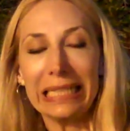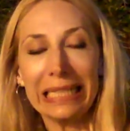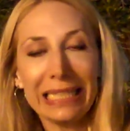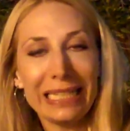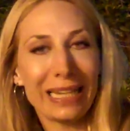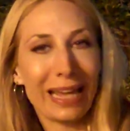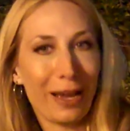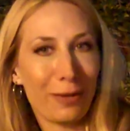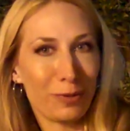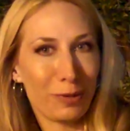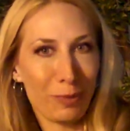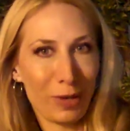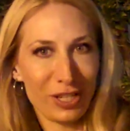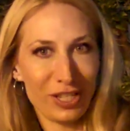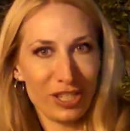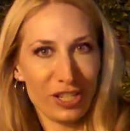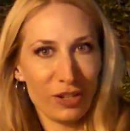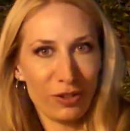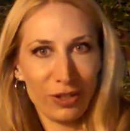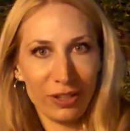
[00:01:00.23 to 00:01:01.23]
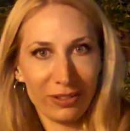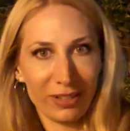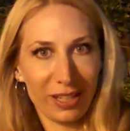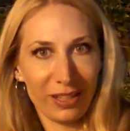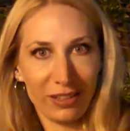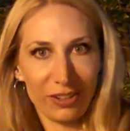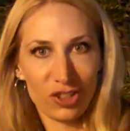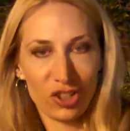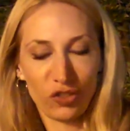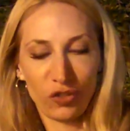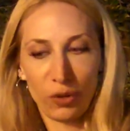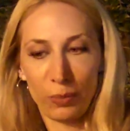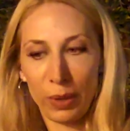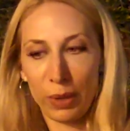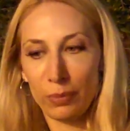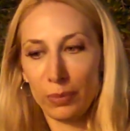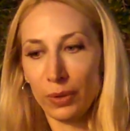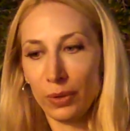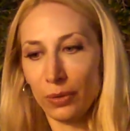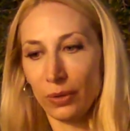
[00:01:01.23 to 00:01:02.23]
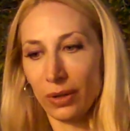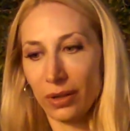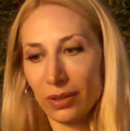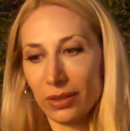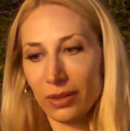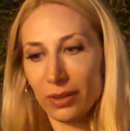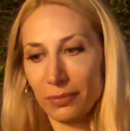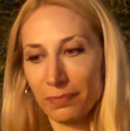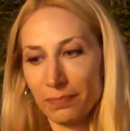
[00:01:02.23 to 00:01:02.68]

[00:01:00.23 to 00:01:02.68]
kidnapped by serial killers from up north.